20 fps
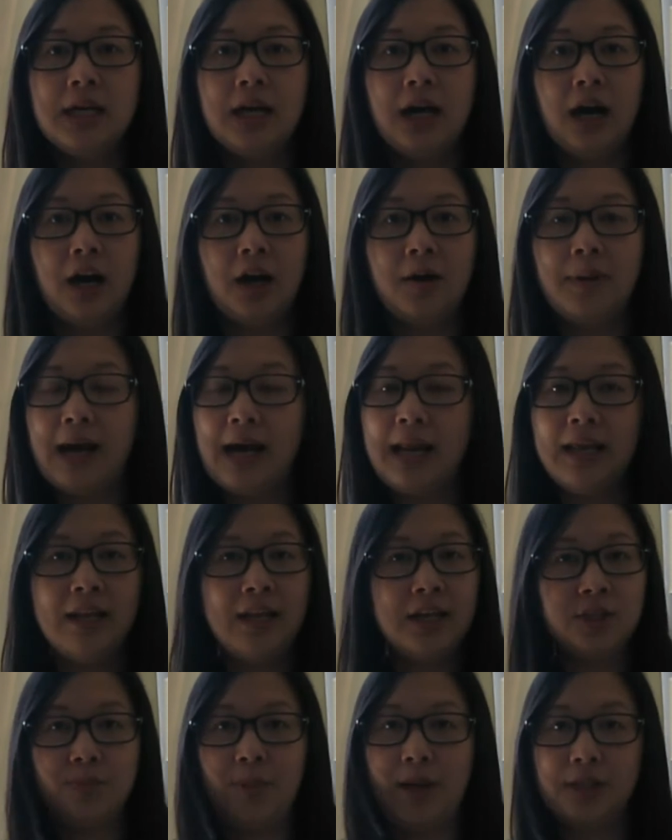I
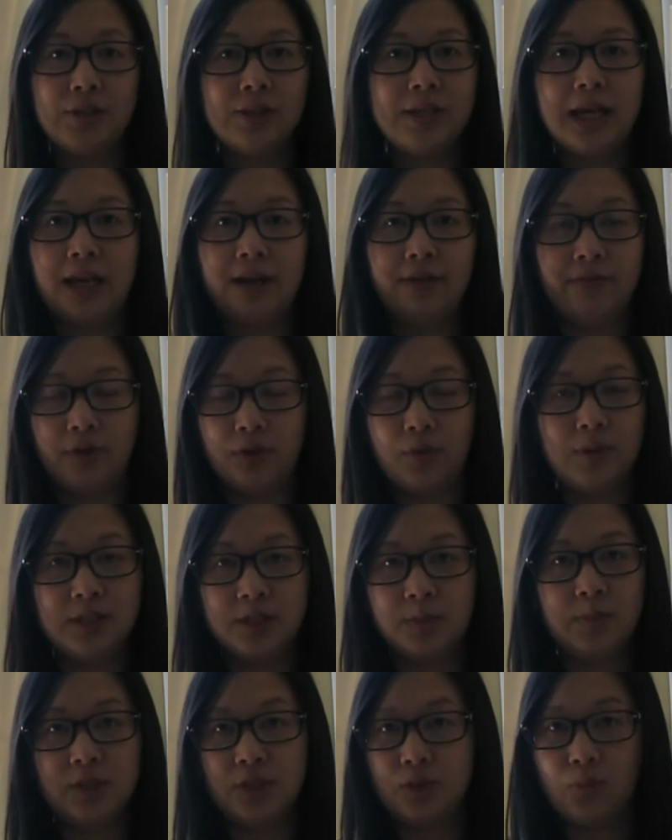didn't expect to get it for
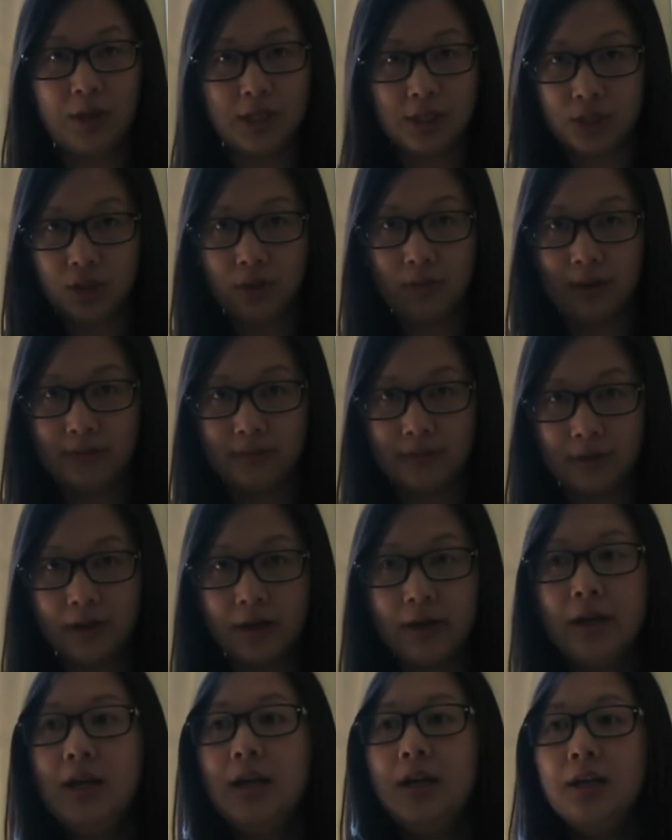Christmas whatsoever.